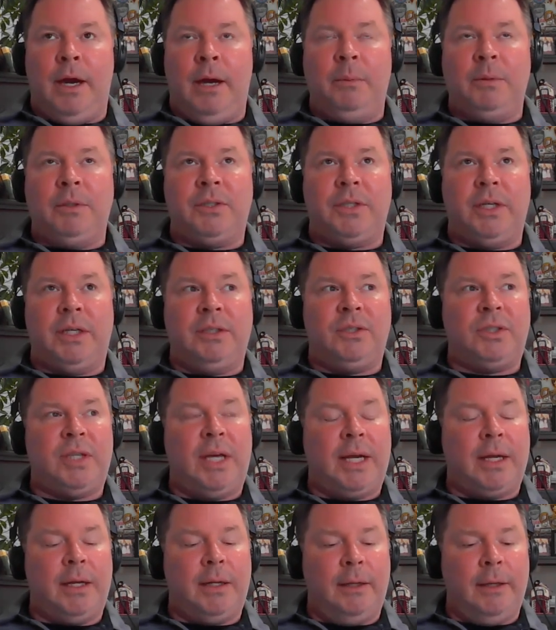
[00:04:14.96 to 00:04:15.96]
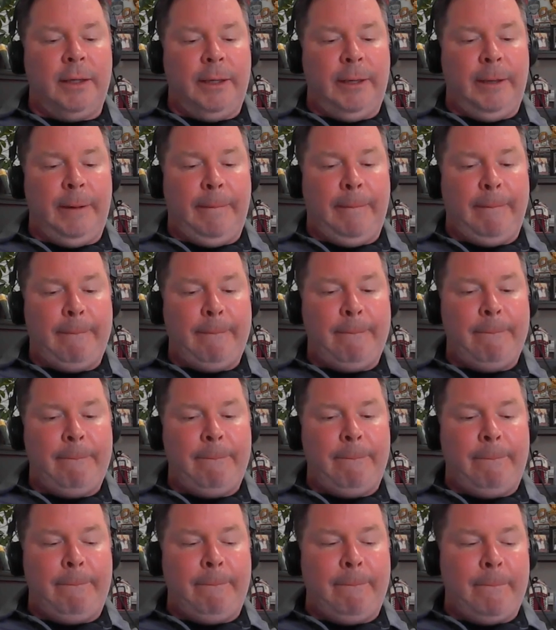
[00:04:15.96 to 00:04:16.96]
I would say, secondly,
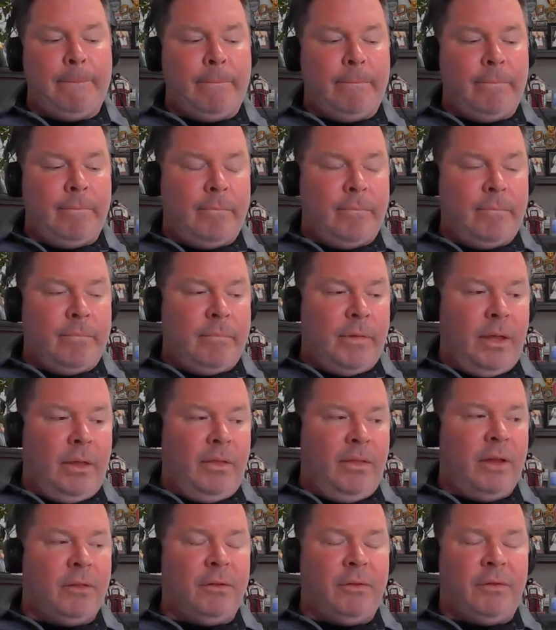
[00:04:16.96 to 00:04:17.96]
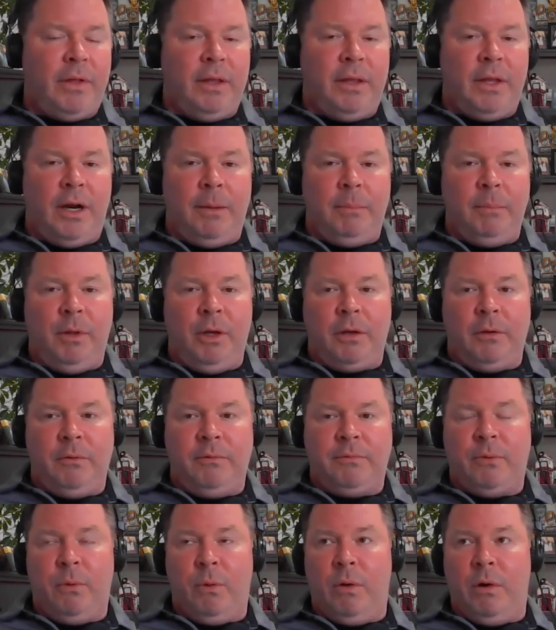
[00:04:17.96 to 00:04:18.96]
the other thing that I'm
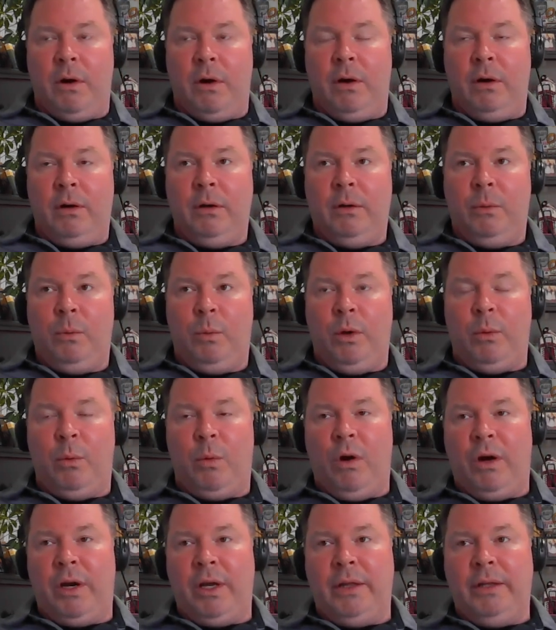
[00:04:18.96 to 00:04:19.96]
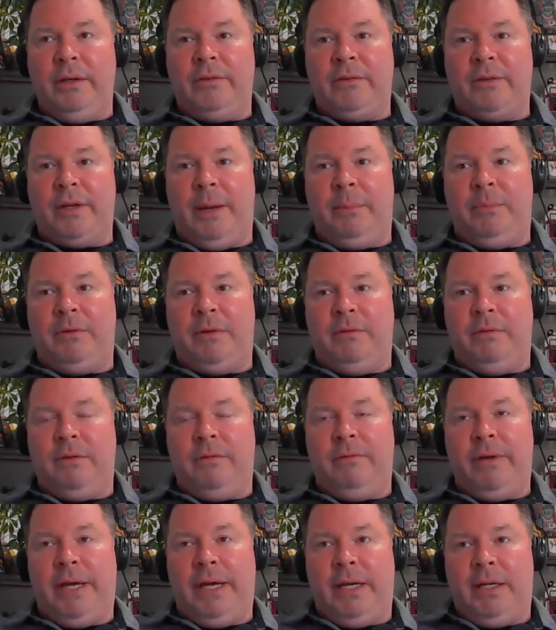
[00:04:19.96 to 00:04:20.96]
looking for when working these types of
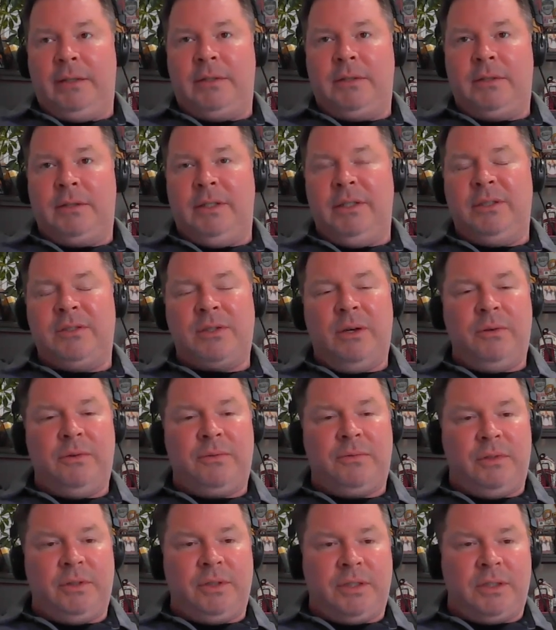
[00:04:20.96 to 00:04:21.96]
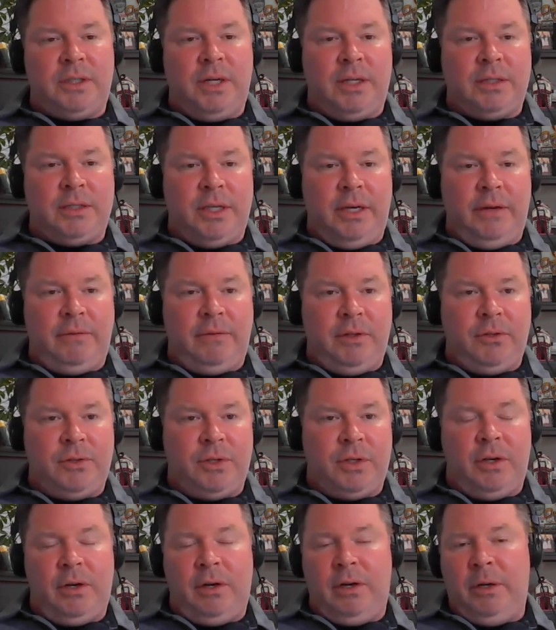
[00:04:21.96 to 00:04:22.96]
events, and this goes for just not safety and
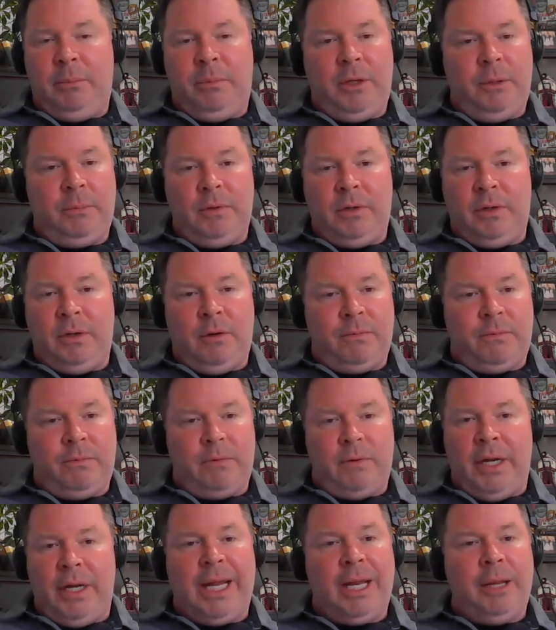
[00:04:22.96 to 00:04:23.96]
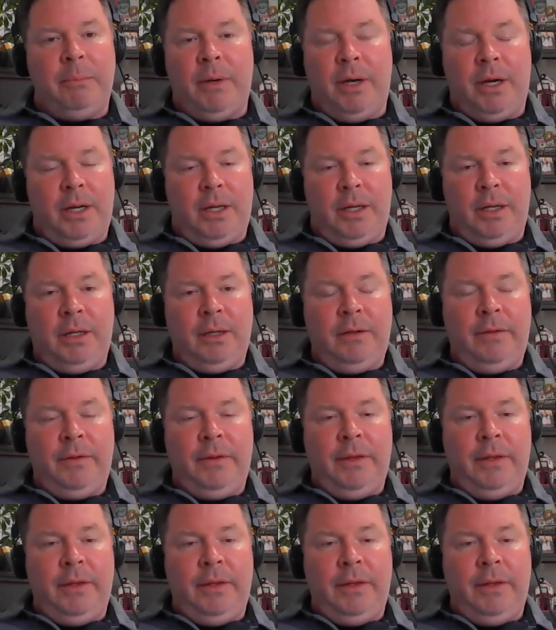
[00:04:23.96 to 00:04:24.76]
security people, and go for anybody,